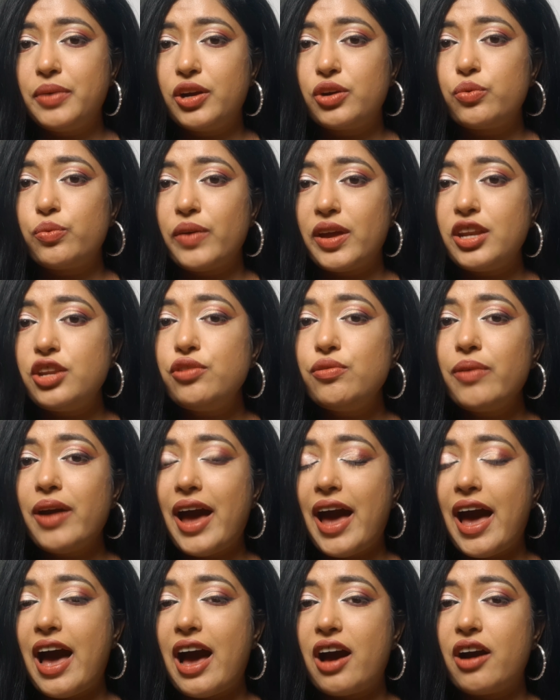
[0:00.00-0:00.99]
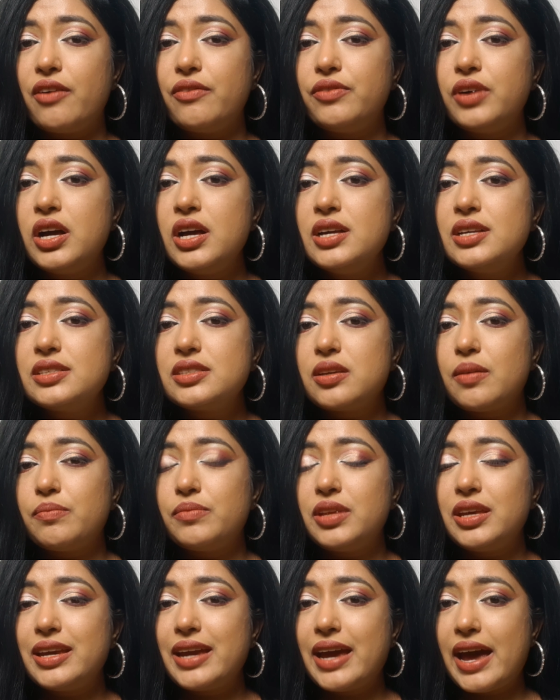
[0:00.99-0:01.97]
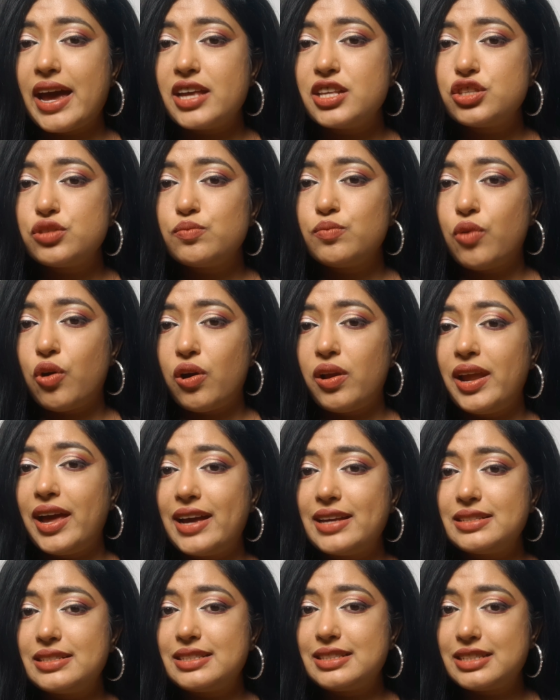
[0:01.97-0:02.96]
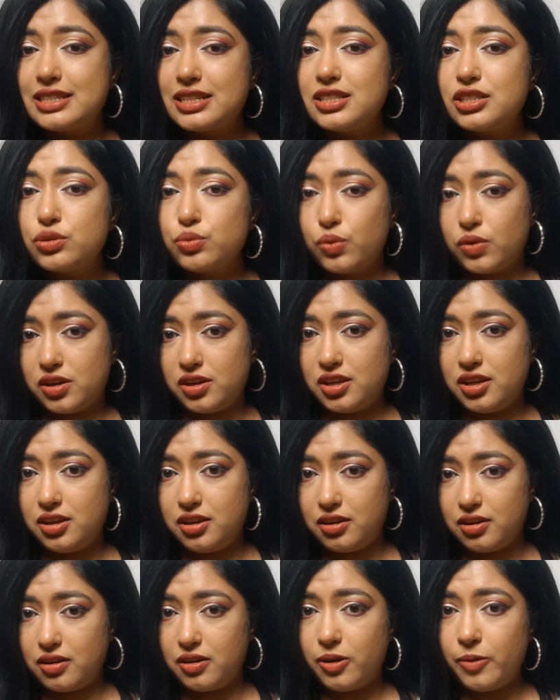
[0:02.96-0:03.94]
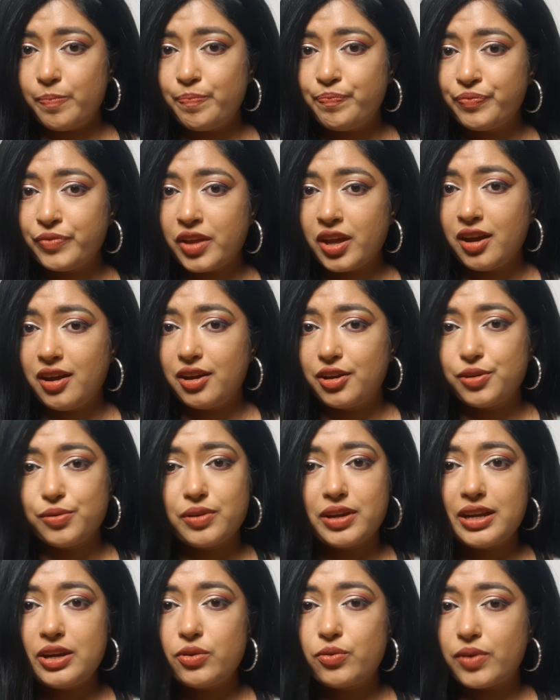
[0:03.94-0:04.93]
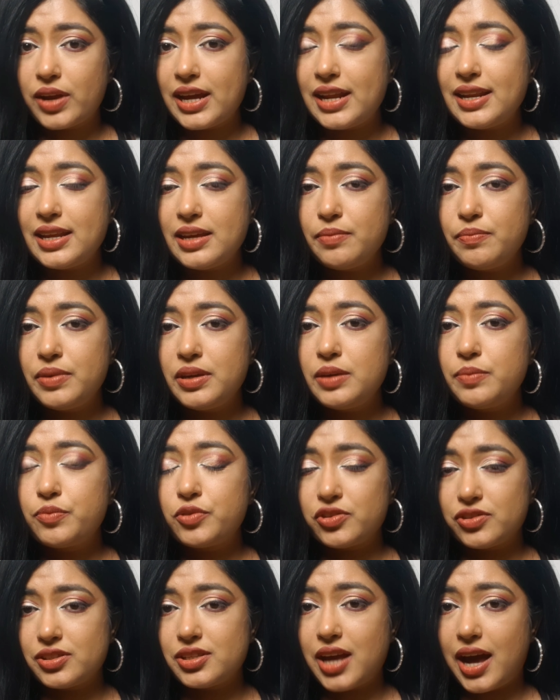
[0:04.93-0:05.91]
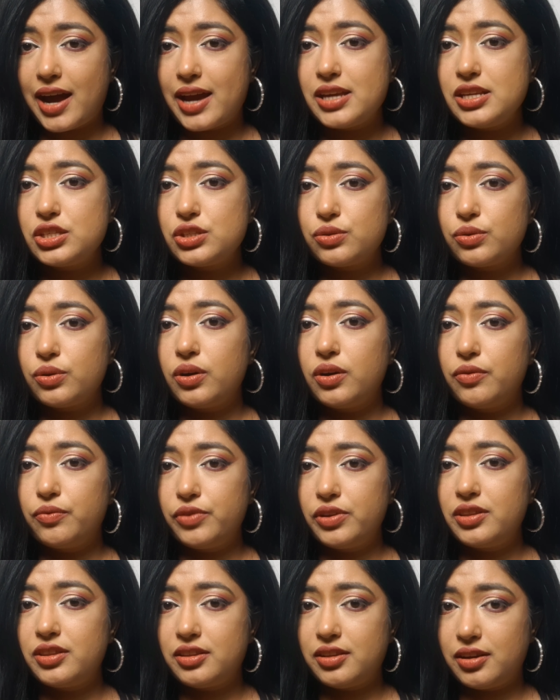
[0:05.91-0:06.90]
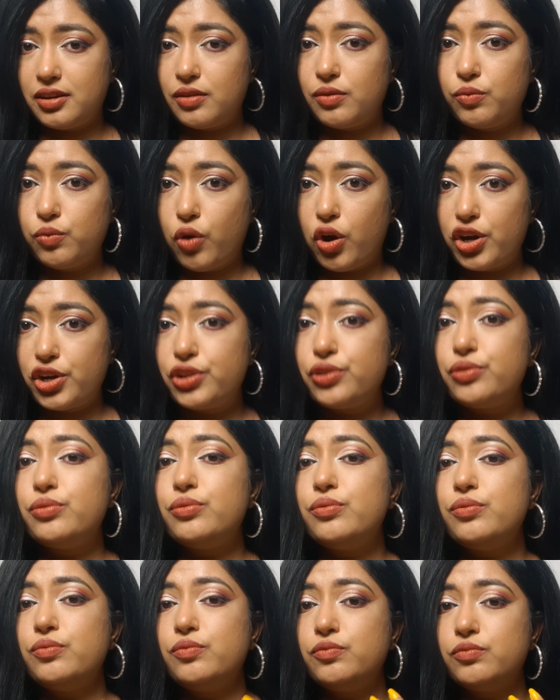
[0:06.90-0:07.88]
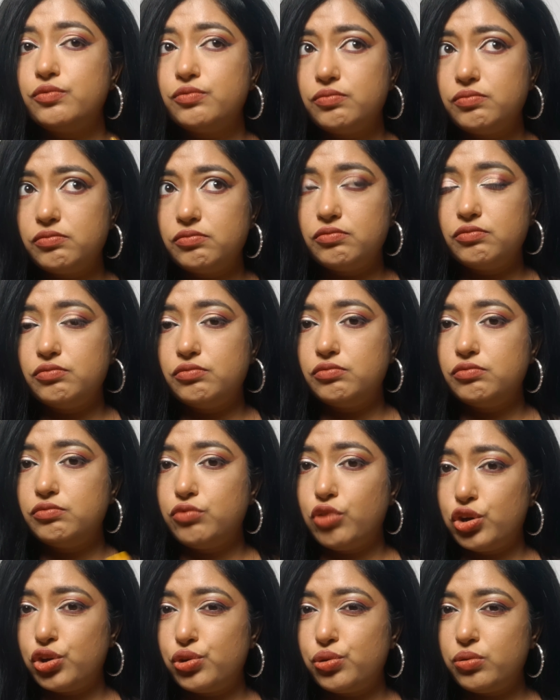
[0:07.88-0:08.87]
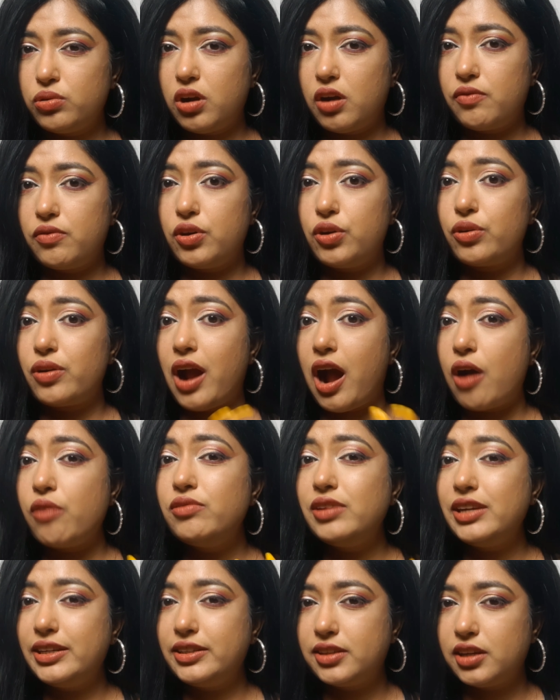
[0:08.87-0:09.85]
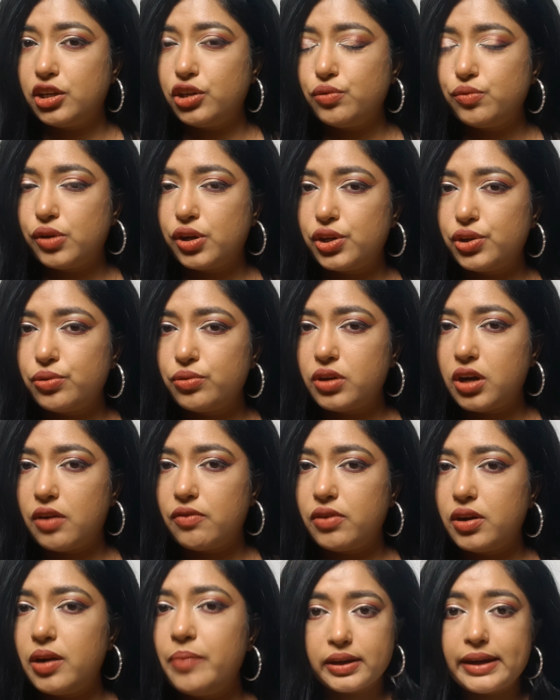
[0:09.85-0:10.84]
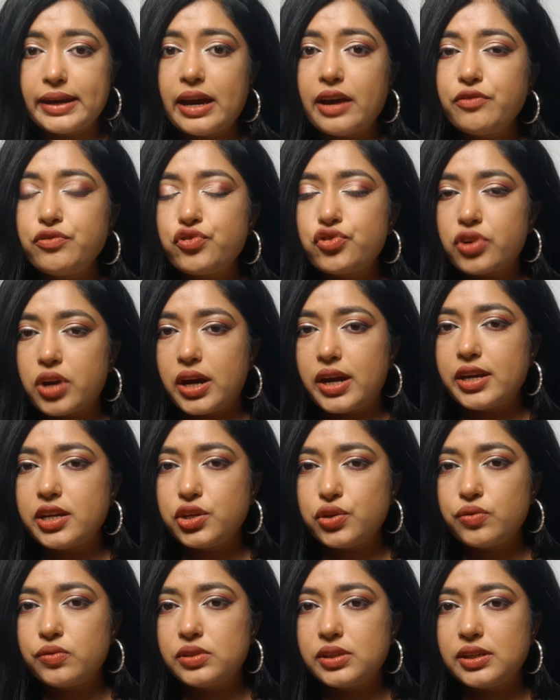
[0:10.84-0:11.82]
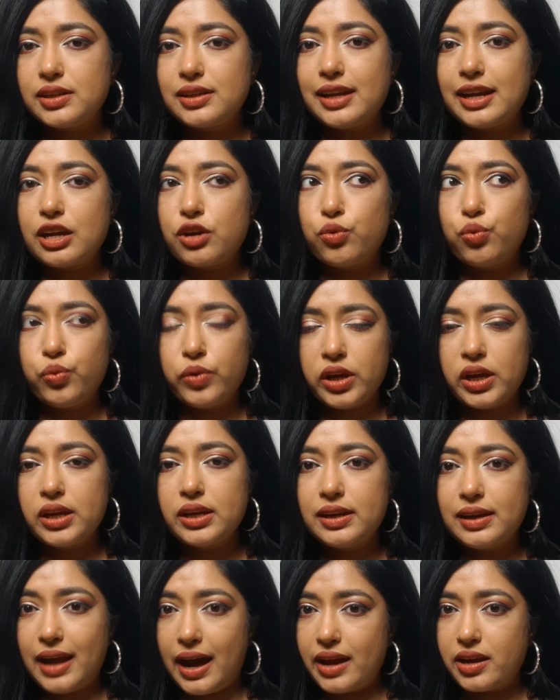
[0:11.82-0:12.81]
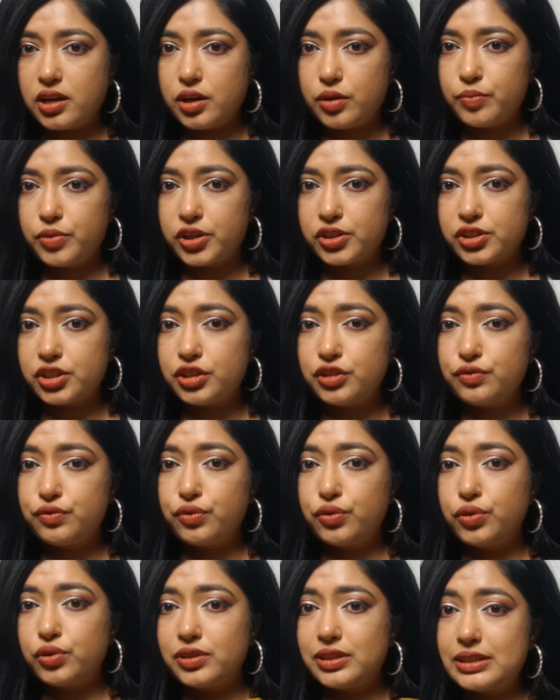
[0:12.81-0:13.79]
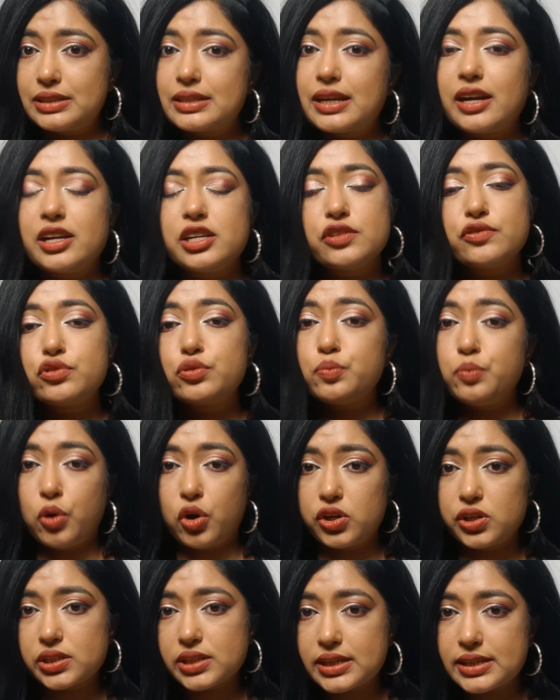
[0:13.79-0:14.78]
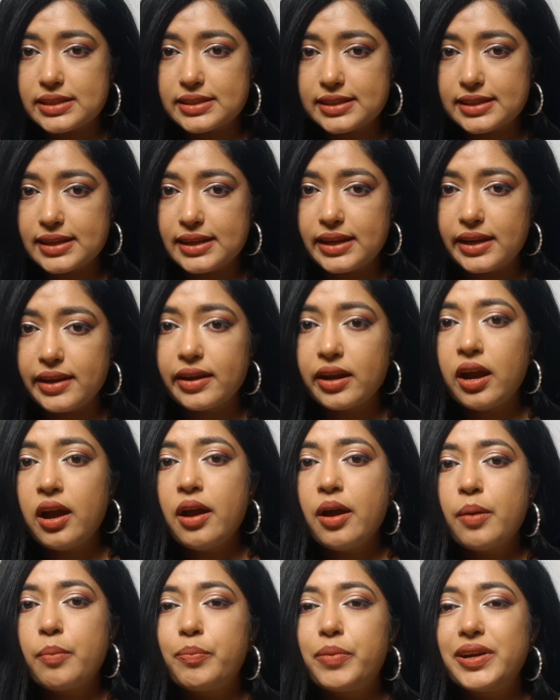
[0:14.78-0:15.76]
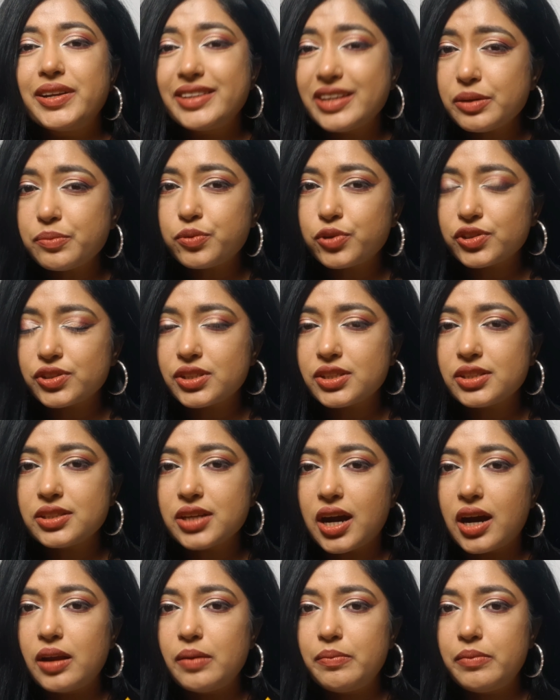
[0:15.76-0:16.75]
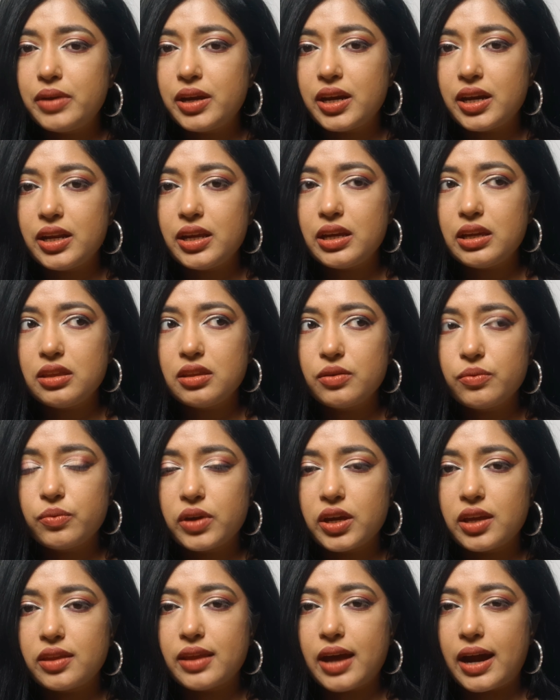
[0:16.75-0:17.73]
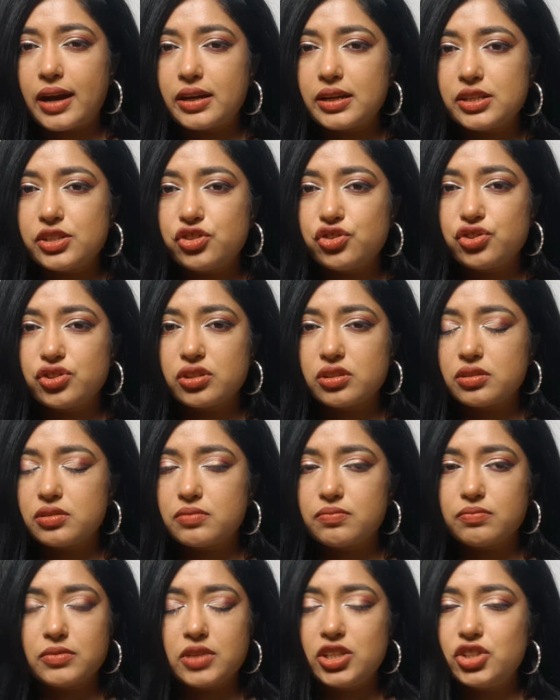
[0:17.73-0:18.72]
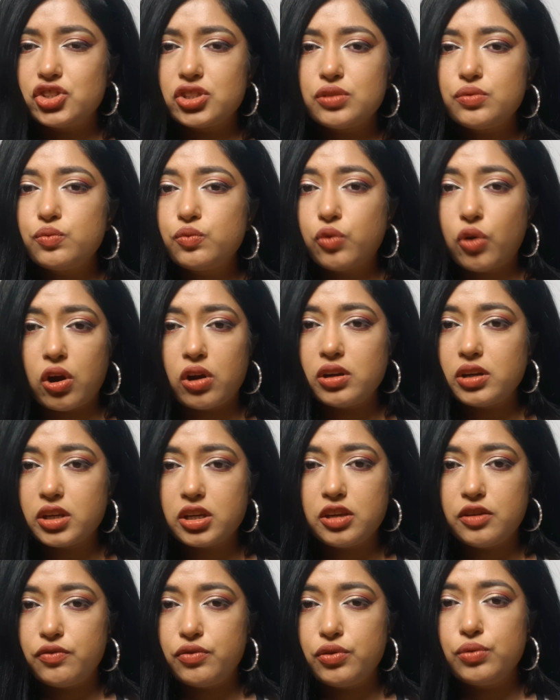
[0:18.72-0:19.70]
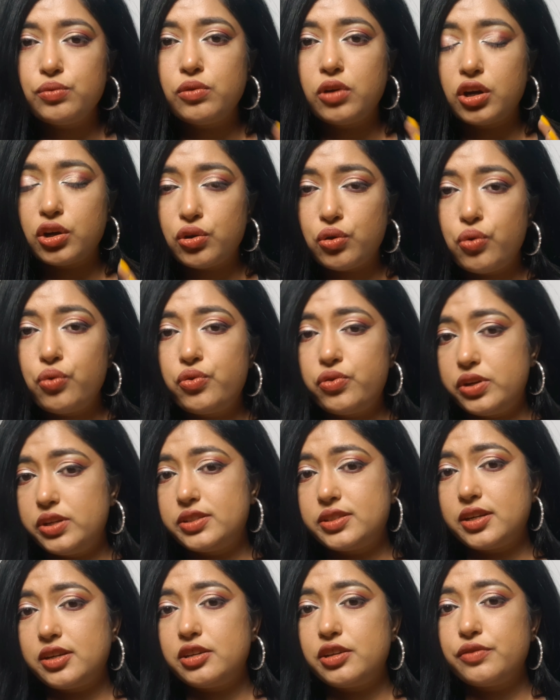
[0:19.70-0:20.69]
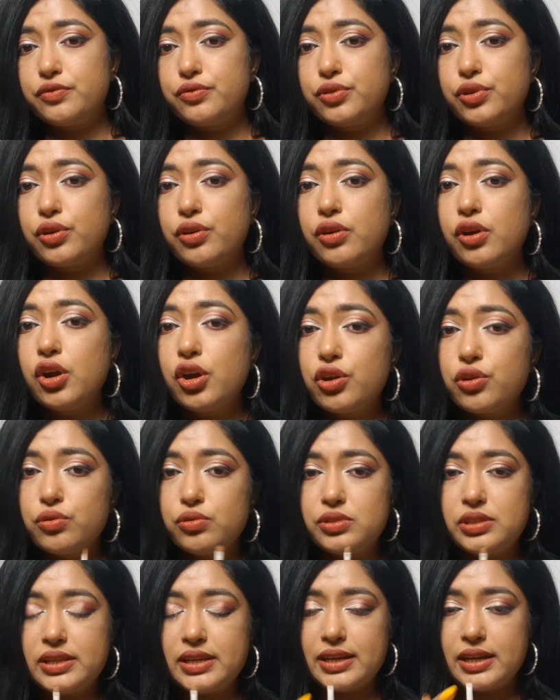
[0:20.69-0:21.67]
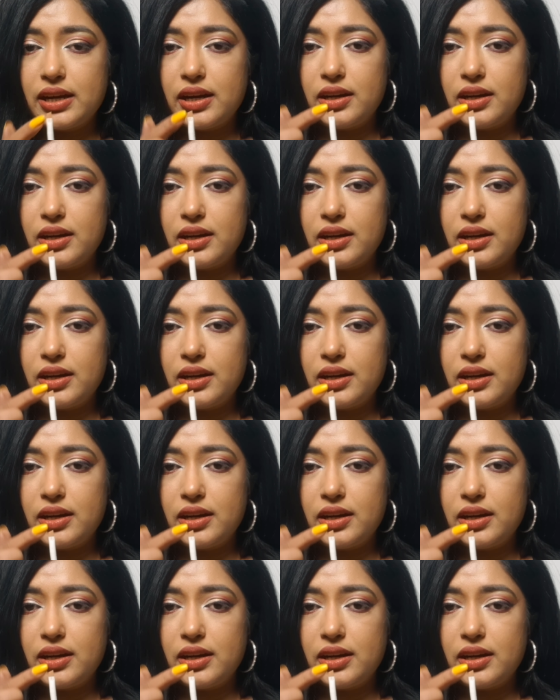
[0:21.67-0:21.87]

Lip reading: but when you have something as small as this one here, you can really be precise with what you want to cover, how little you want to cover. Tried using like winged liner brushes for this kind of spot concealing, but their brushes are made in the way that is just, it just won't give you a good result. If you're using